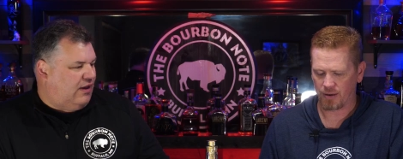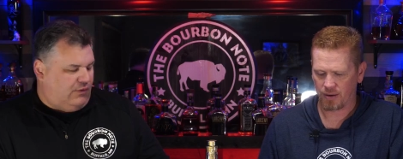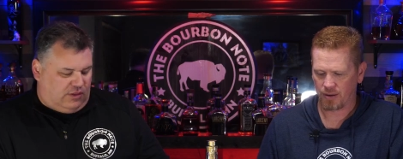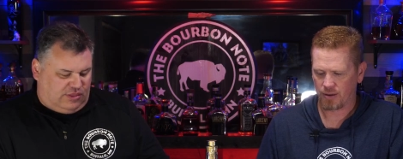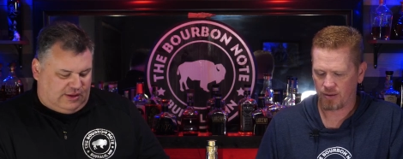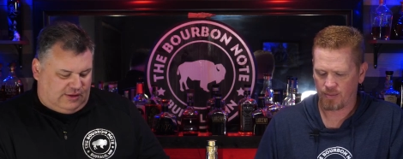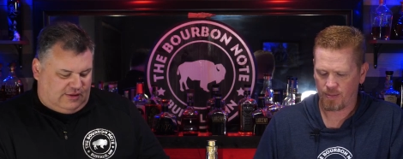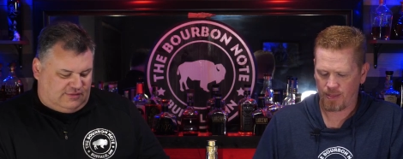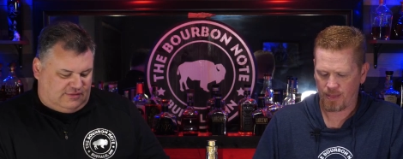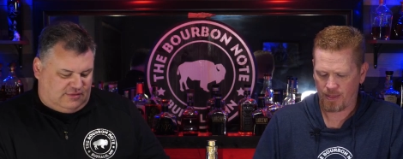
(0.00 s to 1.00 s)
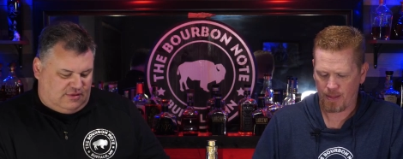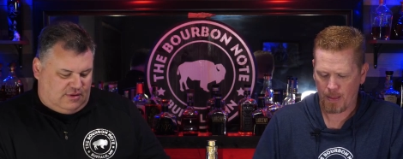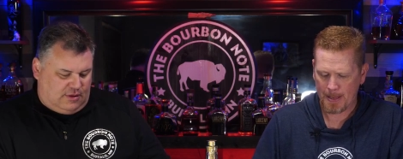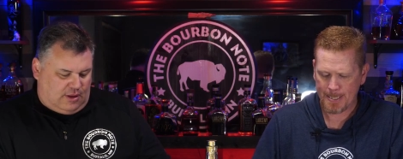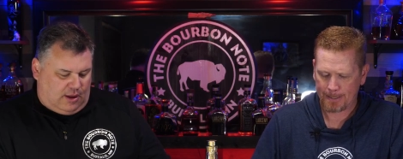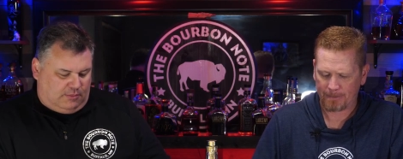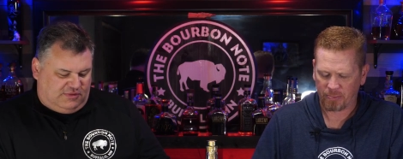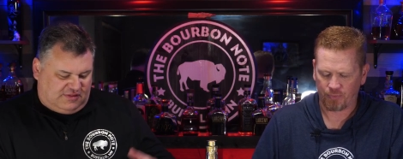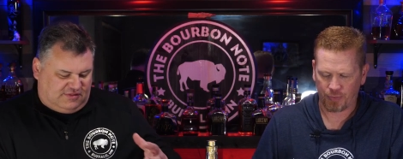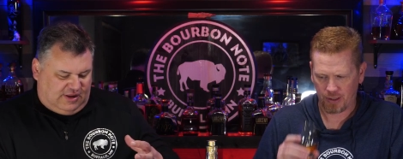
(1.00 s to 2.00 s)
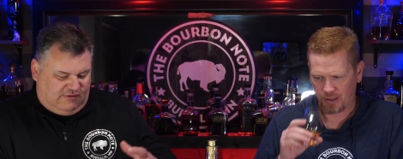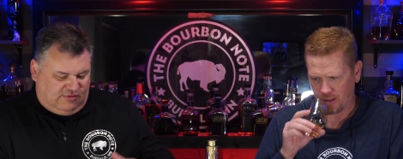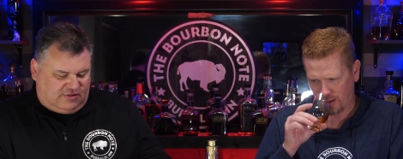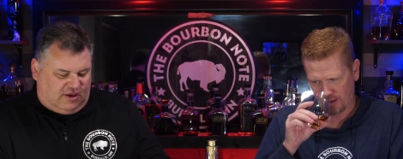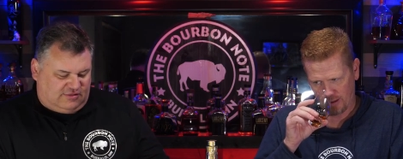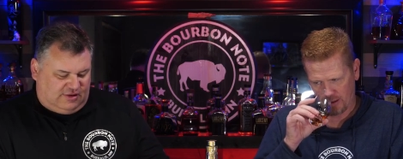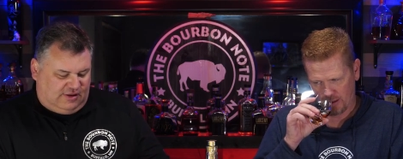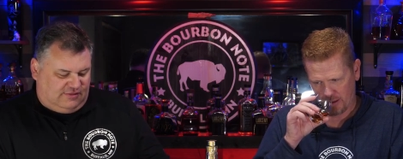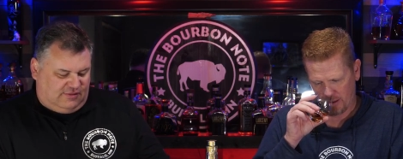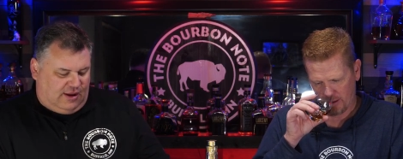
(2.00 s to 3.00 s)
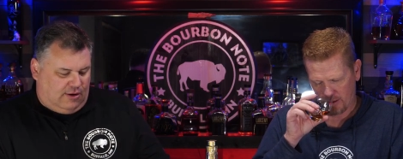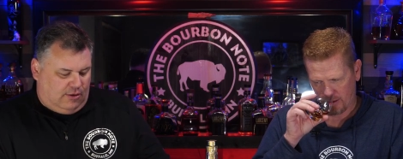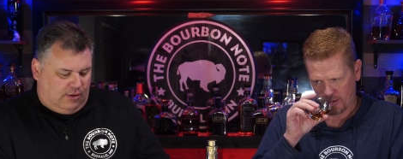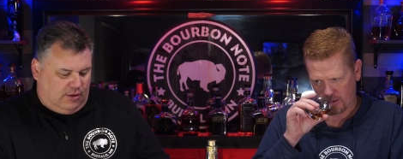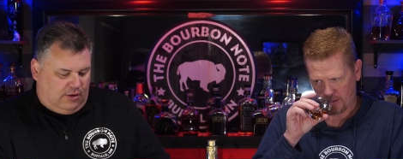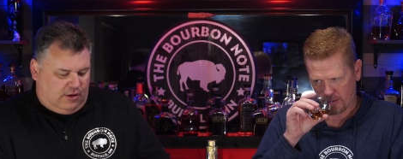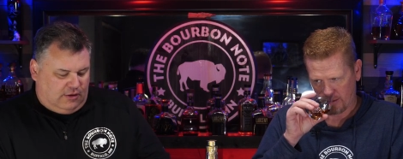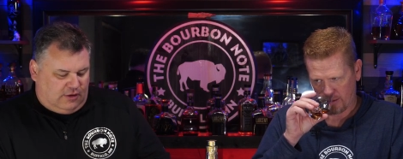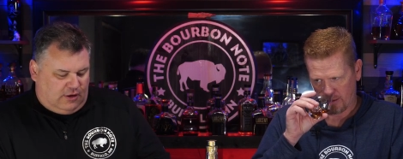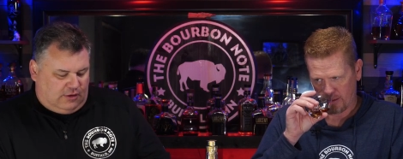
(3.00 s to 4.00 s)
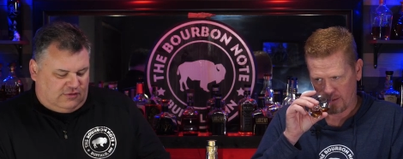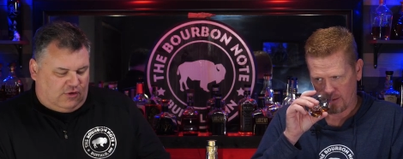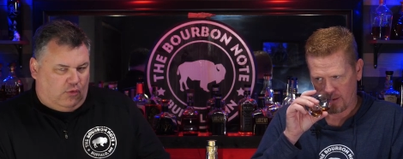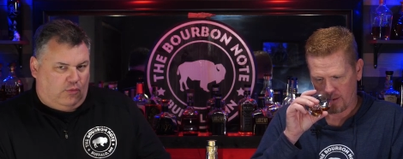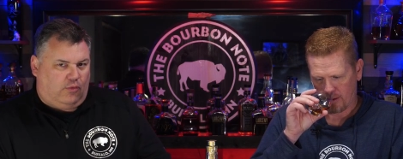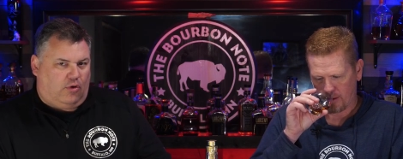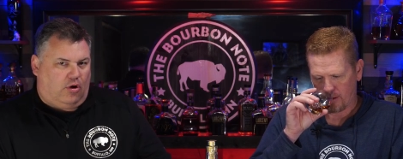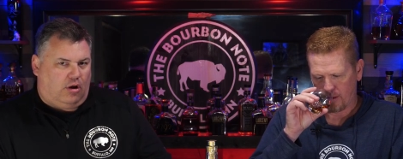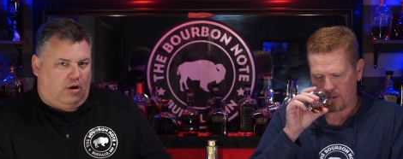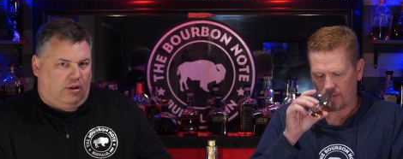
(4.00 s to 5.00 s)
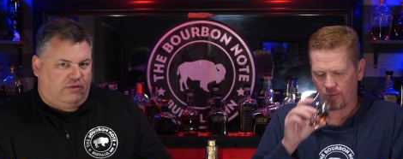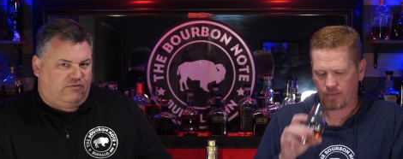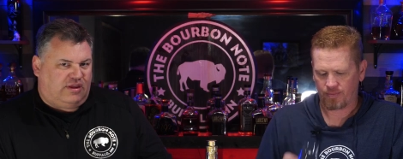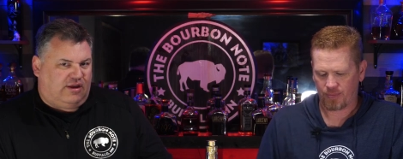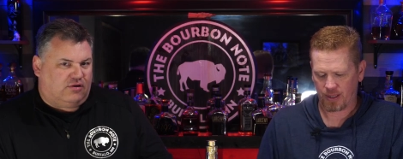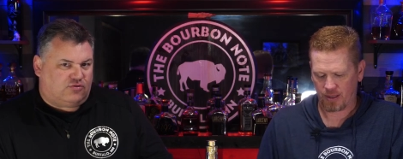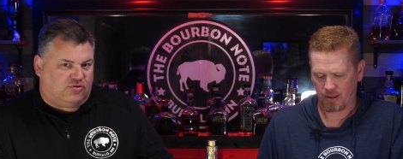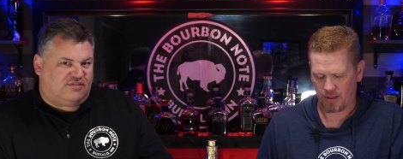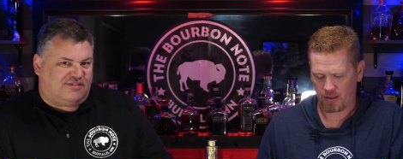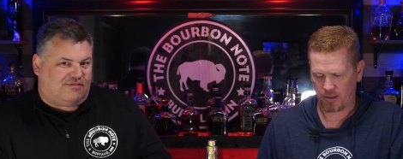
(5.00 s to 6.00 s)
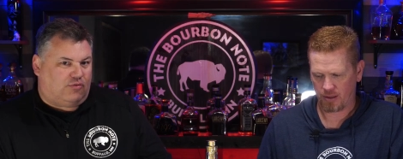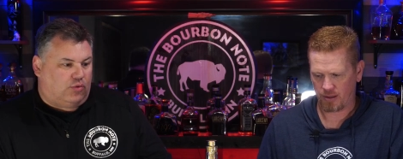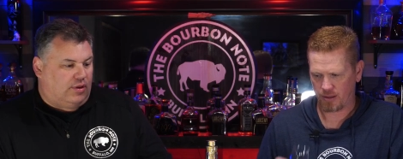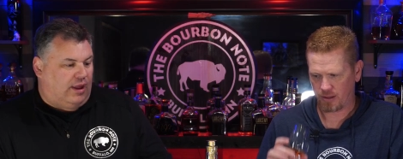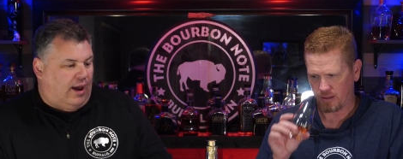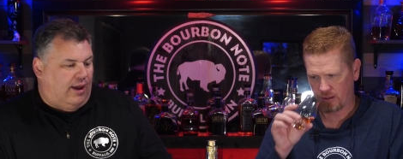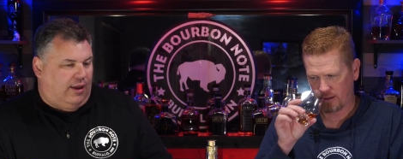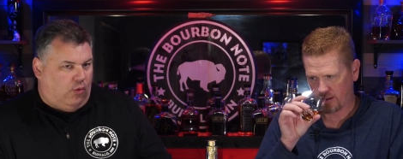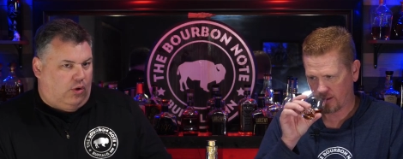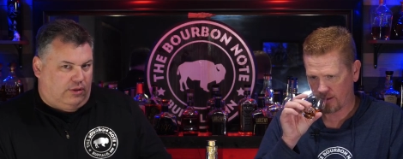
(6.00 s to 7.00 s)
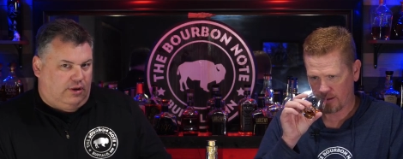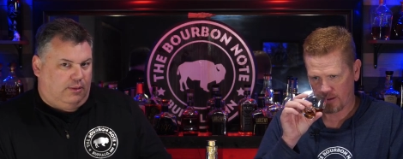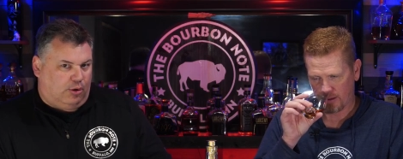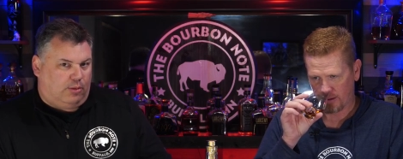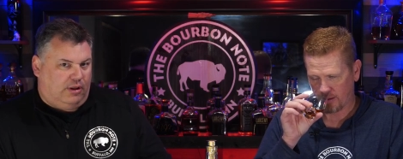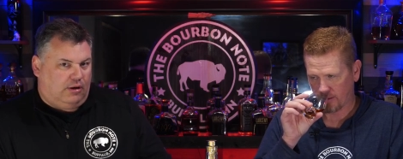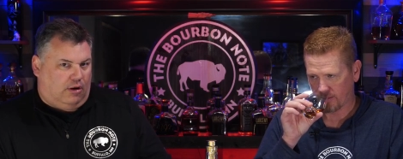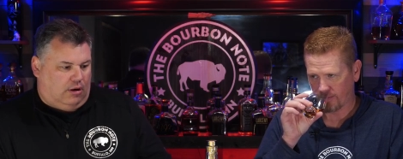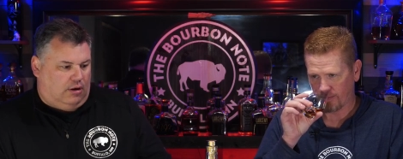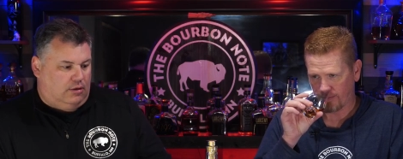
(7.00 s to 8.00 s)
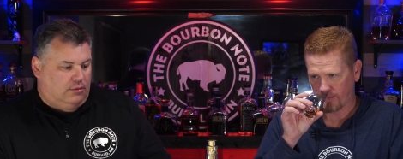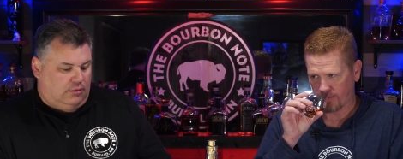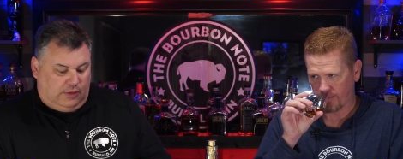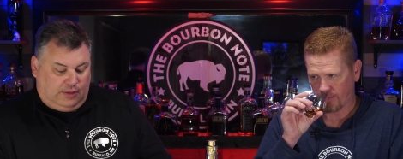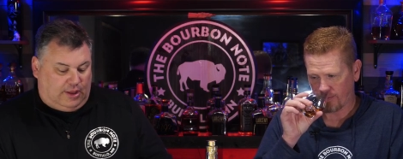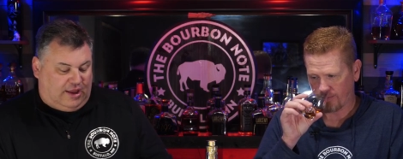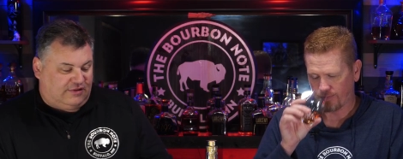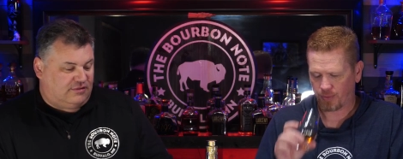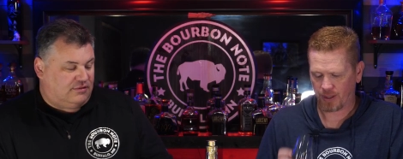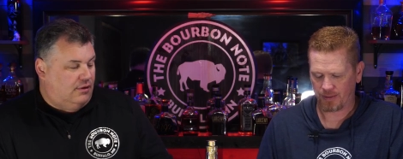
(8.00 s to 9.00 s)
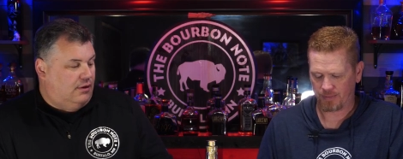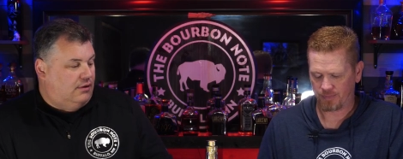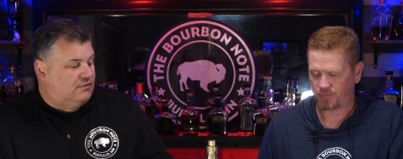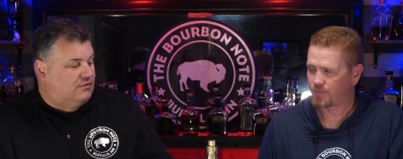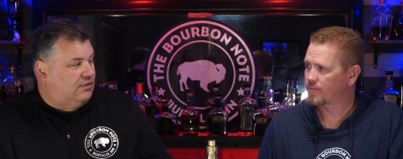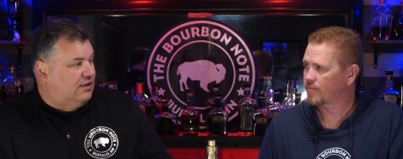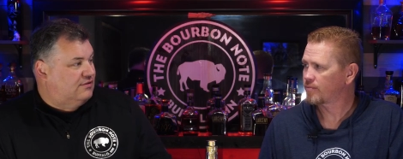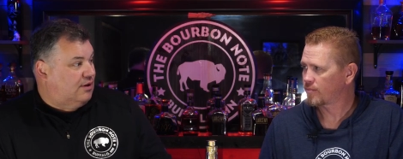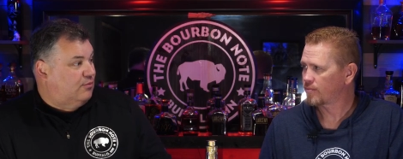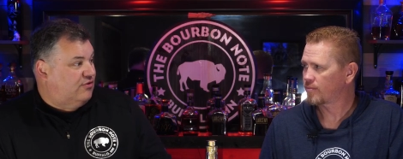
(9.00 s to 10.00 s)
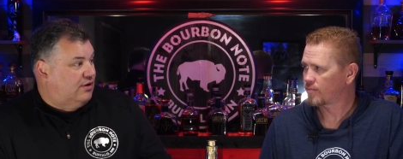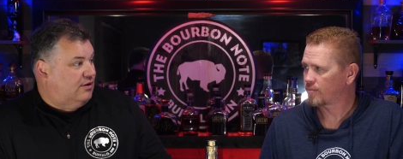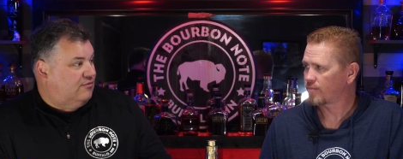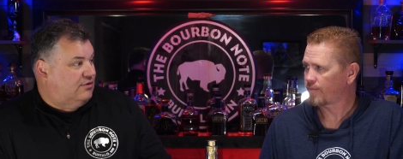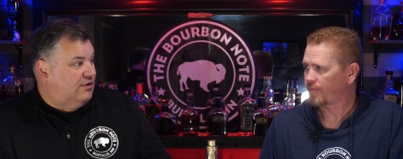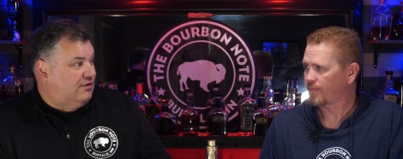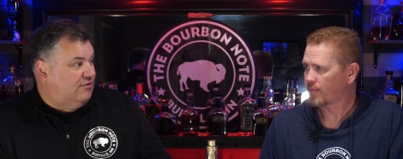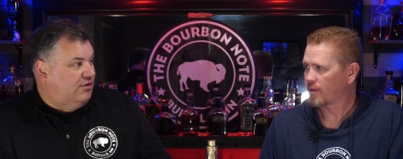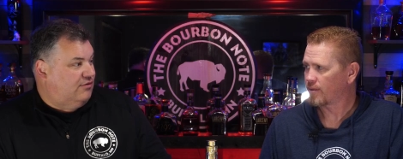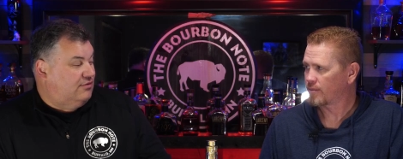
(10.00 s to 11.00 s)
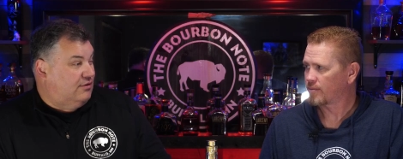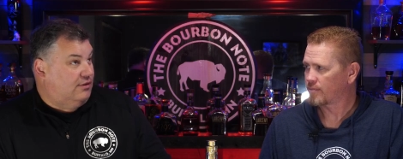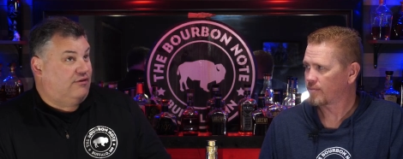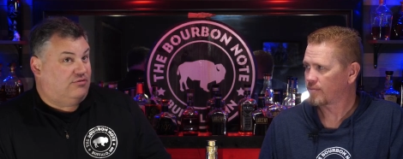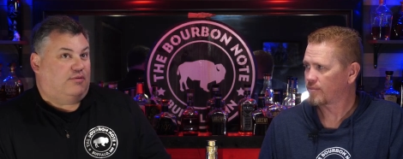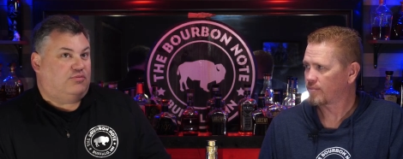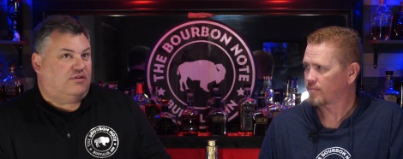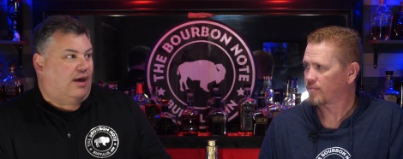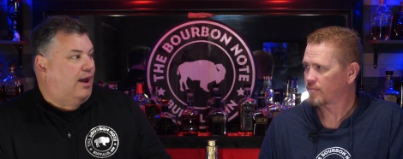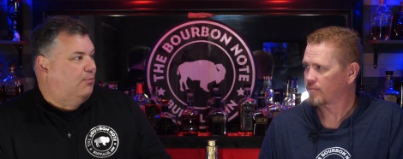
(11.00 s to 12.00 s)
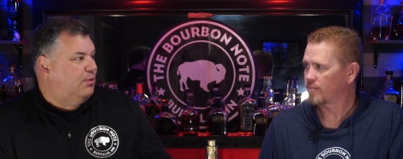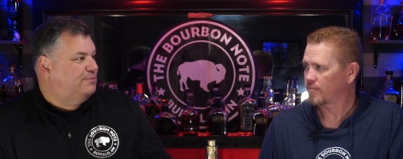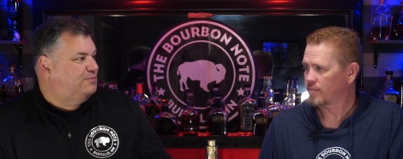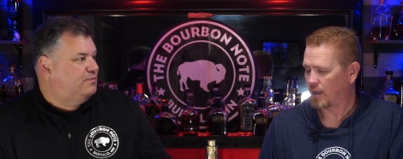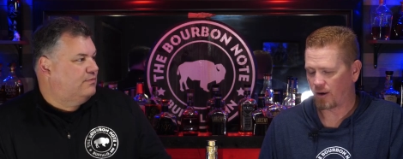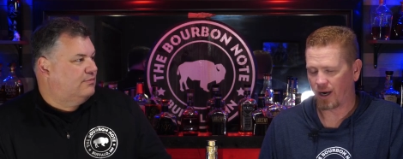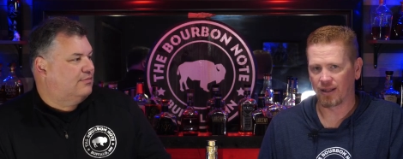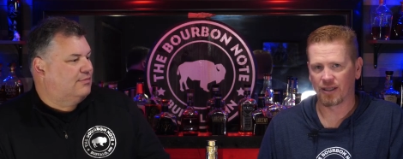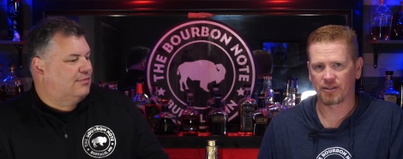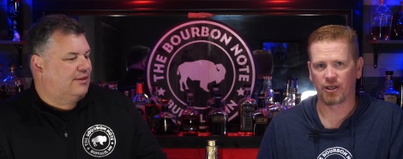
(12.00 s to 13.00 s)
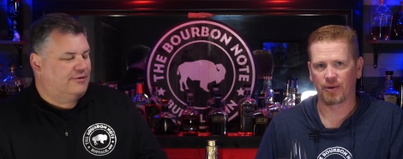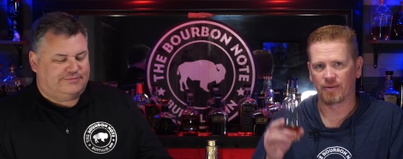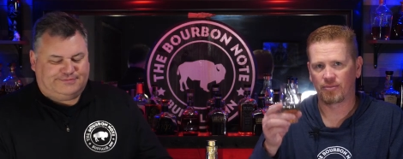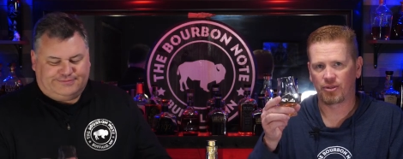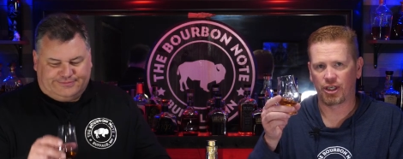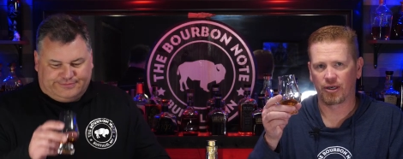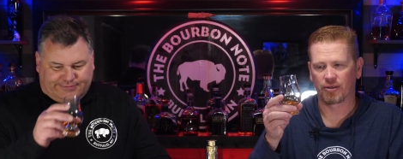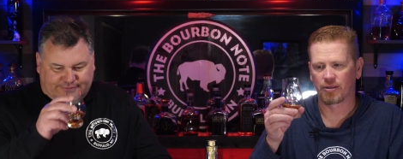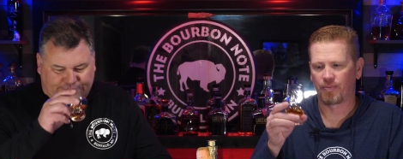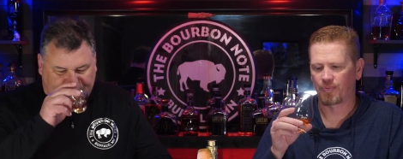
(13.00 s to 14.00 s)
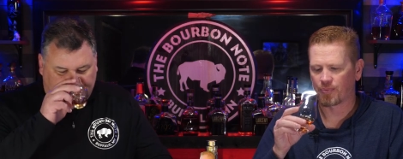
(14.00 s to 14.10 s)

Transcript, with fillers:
Speaker 1: And the thickness, density, viscosity is there. So. All of the characteristics of a really high quality bourbon are in the glass. So I think it's time to find out if it lives up to the hype. All right, let's do it. Cheers.